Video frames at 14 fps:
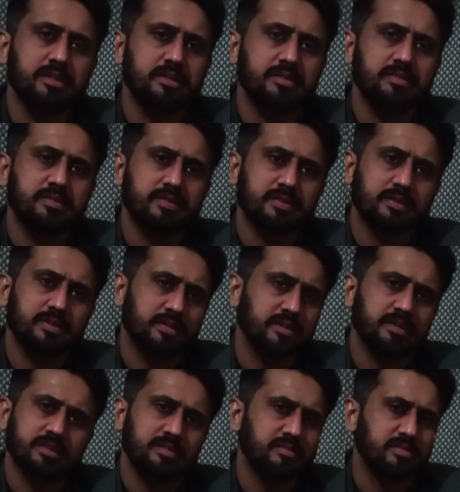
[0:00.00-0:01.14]
this
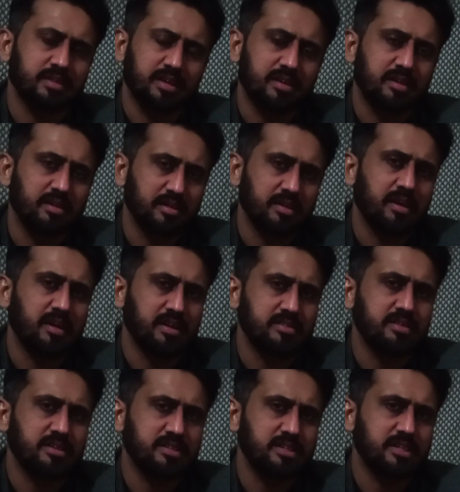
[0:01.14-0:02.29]
is
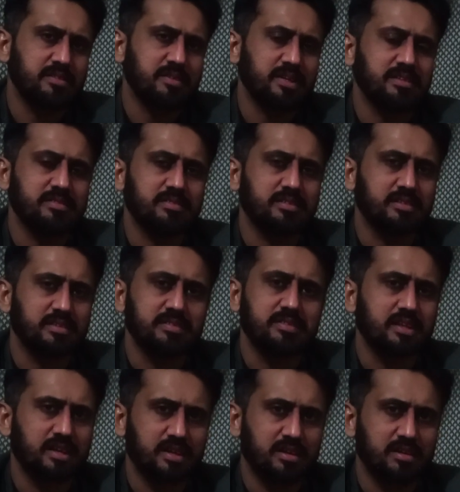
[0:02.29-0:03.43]
allergic conjunctivitis is
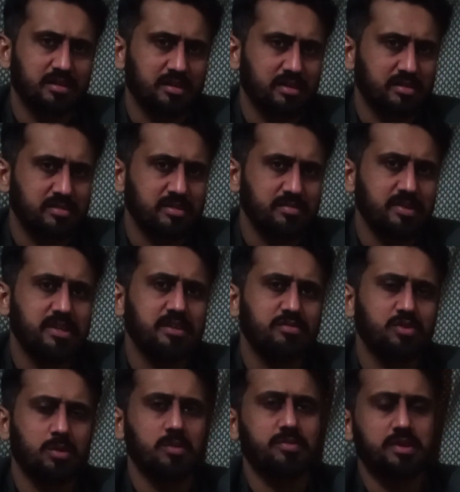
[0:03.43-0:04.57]
the variant
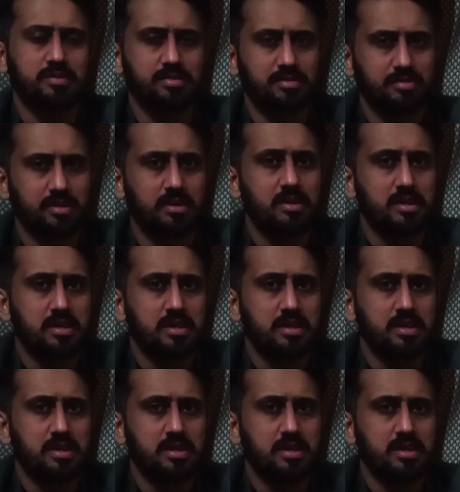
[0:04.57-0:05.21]
form of hay fever.